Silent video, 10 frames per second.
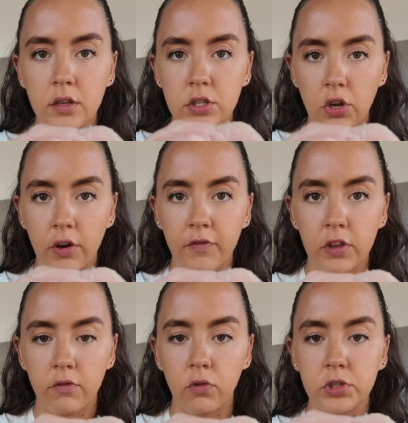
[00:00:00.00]
Sorry for
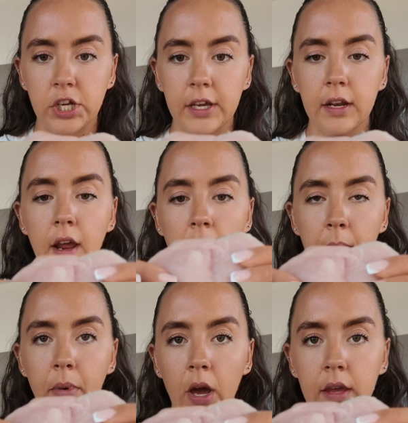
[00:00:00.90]
the raw chicken,
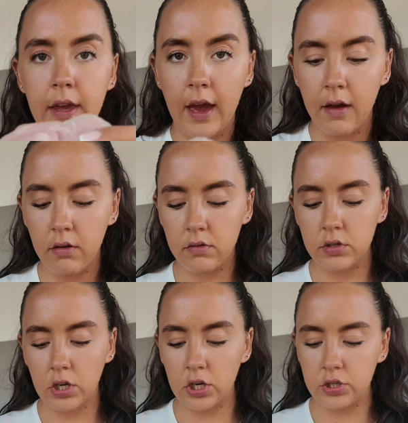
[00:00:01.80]
but yeah,
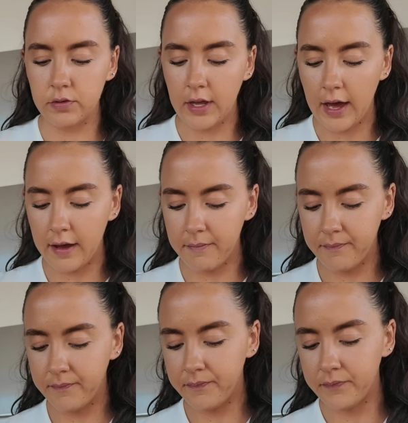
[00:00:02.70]
gonna do that.
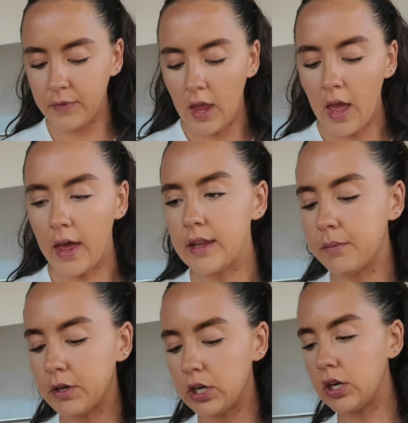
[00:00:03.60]
And
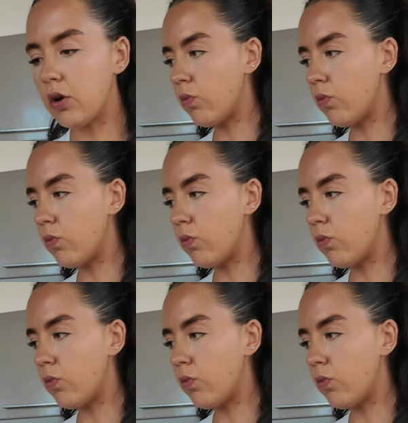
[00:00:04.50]
then I'm gonna